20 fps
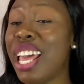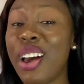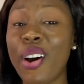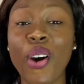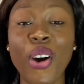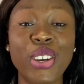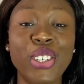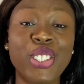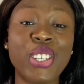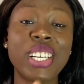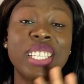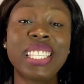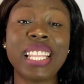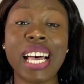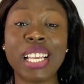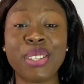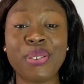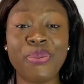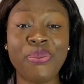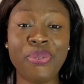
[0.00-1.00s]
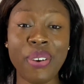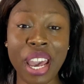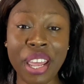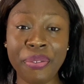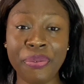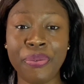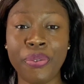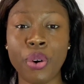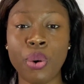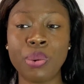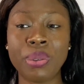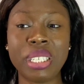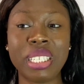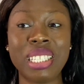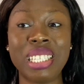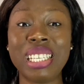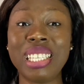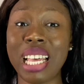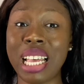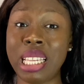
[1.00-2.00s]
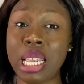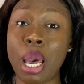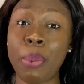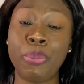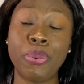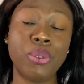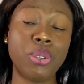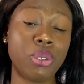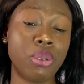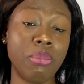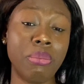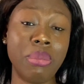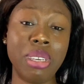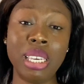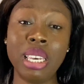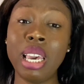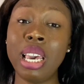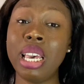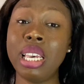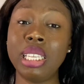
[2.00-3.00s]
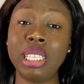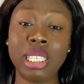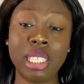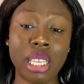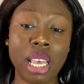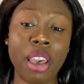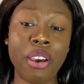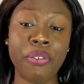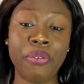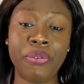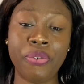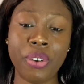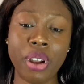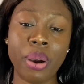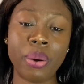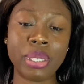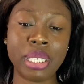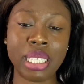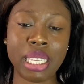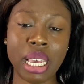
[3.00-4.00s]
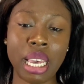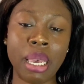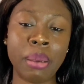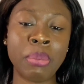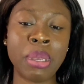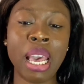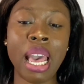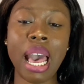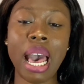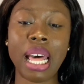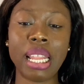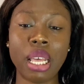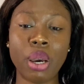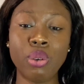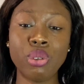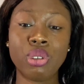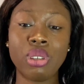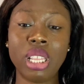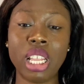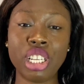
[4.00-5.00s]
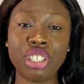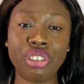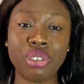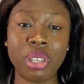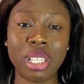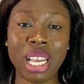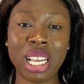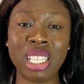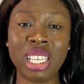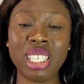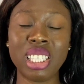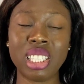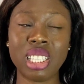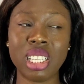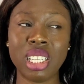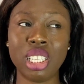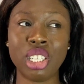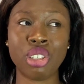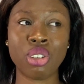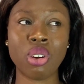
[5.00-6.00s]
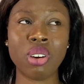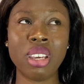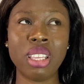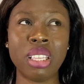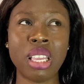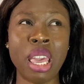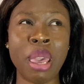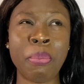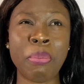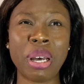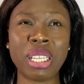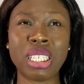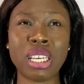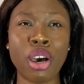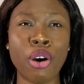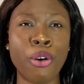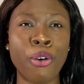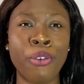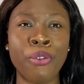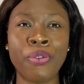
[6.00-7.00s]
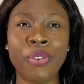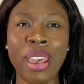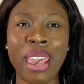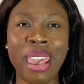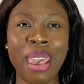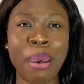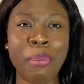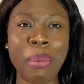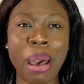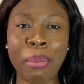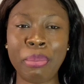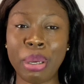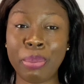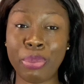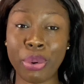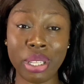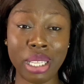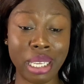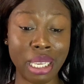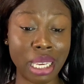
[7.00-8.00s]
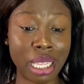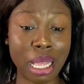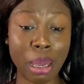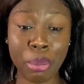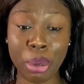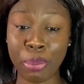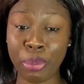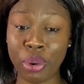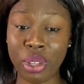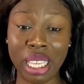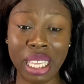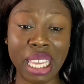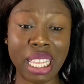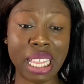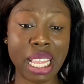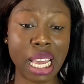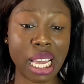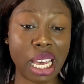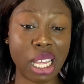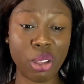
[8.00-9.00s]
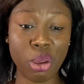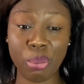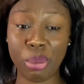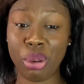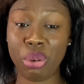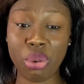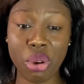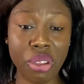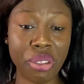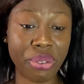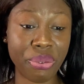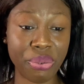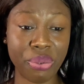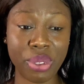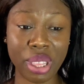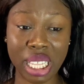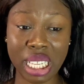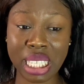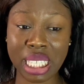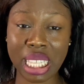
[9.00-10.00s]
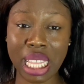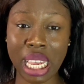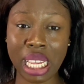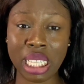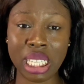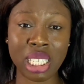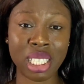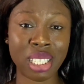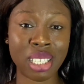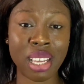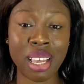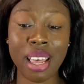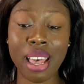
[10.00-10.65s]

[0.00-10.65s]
or you just start to find fault. This has happened to me several times, and I want to let you know that this thing is not a matter of I'm a born again, I cannot be going through things like this.